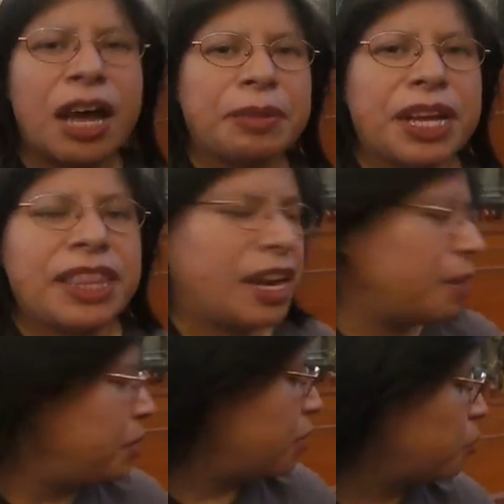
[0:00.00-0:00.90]
I'm glad that
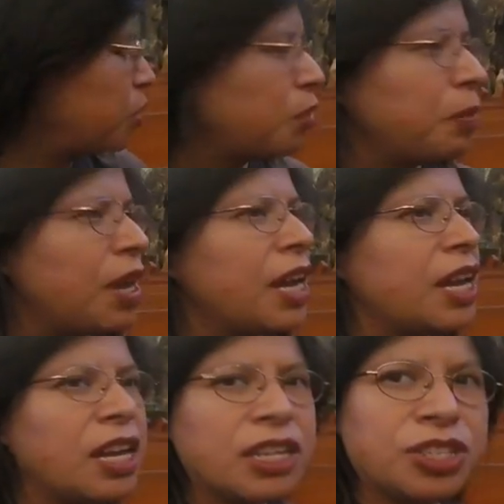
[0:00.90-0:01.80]
I'm here with
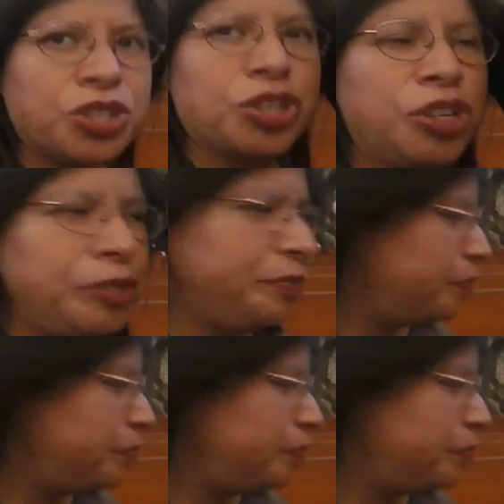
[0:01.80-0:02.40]
my uh, journal,